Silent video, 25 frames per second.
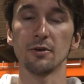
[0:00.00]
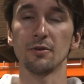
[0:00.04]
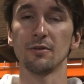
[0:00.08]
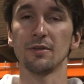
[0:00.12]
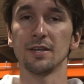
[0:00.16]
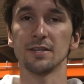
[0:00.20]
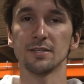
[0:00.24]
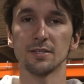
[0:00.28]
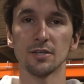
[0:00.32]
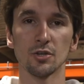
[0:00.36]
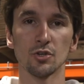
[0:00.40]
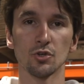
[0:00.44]

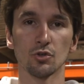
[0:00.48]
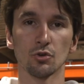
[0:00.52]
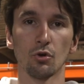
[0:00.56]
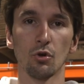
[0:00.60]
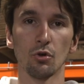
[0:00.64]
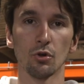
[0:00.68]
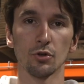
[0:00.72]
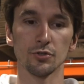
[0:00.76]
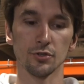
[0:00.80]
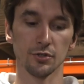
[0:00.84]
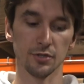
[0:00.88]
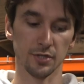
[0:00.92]
These
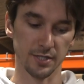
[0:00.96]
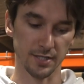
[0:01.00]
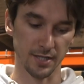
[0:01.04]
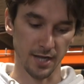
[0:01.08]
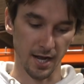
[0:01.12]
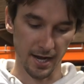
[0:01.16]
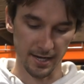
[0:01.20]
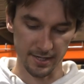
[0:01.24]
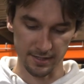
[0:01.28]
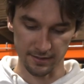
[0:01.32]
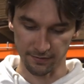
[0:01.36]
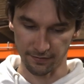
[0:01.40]
controllers are
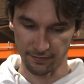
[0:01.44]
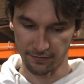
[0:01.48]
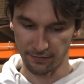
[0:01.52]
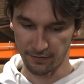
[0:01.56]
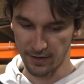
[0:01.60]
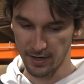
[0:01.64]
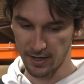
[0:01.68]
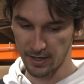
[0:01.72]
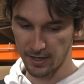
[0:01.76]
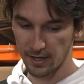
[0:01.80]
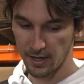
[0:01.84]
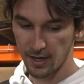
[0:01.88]
designed to
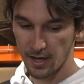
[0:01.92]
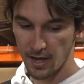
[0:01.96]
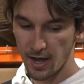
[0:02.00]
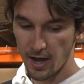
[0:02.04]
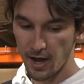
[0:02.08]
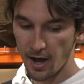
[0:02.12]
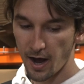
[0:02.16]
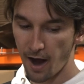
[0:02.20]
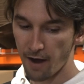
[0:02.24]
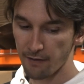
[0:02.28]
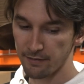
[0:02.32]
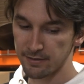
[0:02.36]
fit,
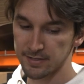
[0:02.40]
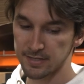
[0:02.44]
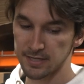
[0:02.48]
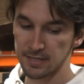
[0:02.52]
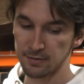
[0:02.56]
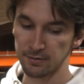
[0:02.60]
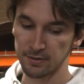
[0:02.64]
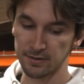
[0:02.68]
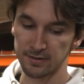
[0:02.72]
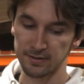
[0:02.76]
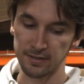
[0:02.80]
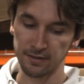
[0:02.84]
obviously
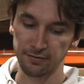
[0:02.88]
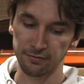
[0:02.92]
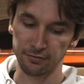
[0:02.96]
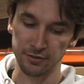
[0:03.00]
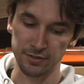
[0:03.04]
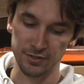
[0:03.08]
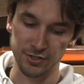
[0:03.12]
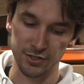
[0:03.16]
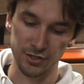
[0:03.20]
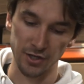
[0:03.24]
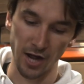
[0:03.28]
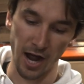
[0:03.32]
with different
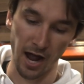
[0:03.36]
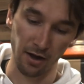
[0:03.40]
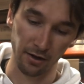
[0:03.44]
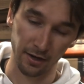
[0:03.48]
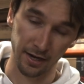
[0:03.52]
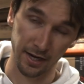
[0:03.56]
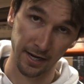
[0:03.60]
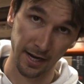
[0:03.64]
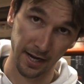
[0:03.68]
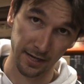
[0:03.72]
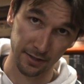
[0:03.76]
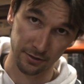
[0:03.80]
style
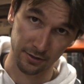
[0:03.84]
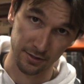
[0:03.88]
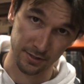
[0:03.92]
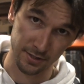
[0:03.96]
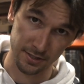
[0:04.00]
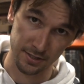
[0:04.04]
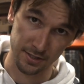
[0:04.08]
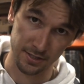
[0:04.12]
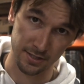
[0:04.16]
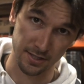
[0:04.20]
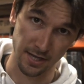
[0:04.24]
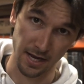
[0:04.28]
connectors.
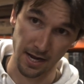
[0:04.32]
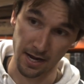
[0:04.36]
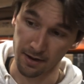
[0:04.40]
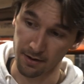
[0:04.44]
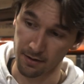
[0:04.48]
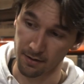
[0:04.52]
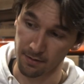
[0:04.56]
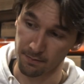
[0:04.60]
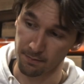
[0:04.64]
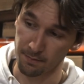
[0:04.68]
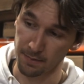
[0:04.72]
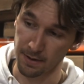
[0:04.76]
This is a
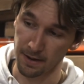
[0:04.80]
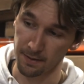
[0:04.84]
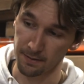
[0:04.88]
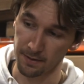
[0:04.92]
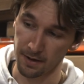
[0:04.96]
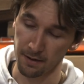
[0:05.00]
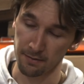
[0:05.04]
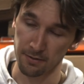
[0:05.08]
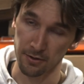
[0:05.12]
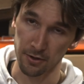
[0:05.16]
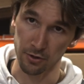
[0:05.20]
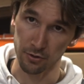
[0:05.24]

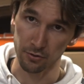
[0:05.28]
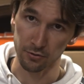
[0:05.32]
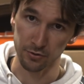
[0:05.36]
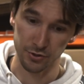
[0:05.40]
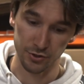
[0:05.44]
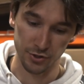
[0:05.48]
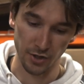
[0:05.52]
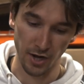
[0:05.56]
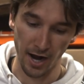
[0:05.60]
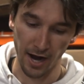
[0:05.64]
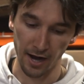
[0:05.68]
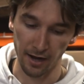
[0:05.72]
BMW
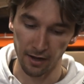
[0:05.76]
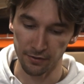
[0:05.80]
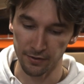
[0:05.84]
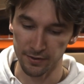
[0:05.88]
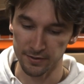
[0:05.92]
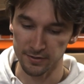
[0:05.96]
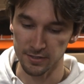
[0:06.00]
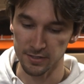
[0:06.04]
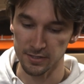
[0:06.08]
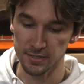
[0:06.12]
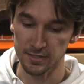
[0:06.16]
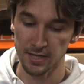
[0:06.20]
style, and
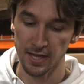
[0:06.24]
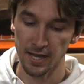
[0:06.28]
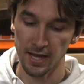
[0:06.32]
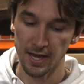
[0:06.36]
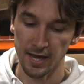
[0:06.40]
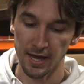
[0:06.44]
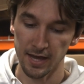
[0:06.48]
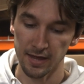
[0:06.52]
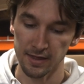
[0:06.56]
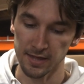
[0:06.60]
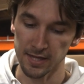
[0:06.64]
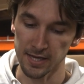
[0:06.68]
this is
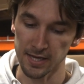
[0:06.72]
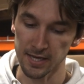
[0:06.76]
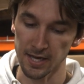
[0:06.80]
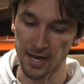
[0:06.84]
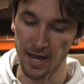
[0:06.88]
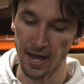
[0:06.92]
the